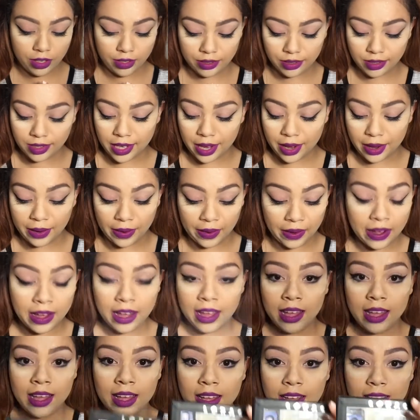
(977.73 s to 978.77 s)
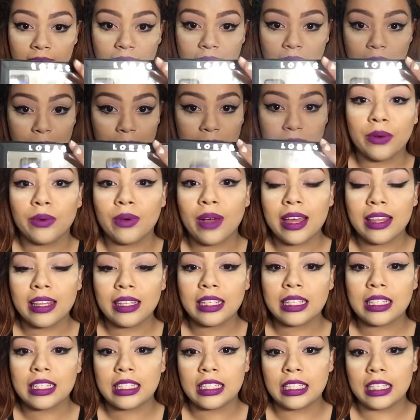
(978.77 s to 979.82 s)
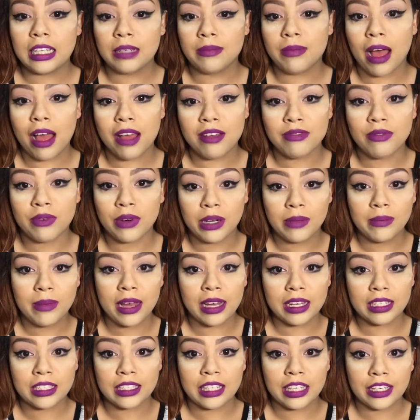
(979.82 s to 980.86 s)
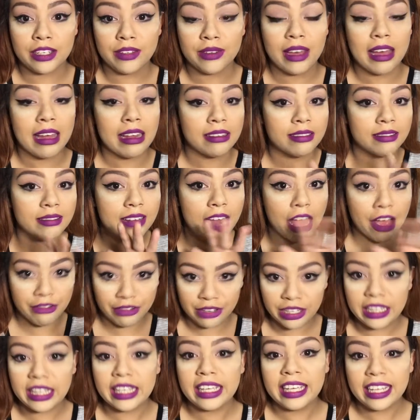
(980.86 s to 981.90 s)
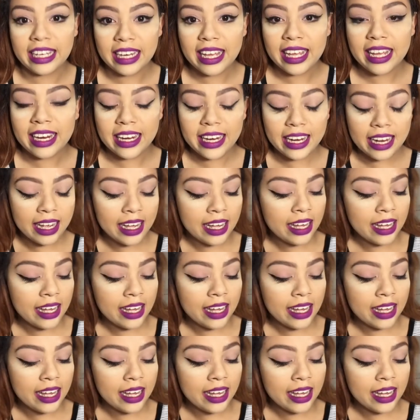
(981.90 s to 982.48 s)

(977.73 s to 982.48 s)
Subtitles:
So I think this is a good buy. 40 bucks and you get everything you need.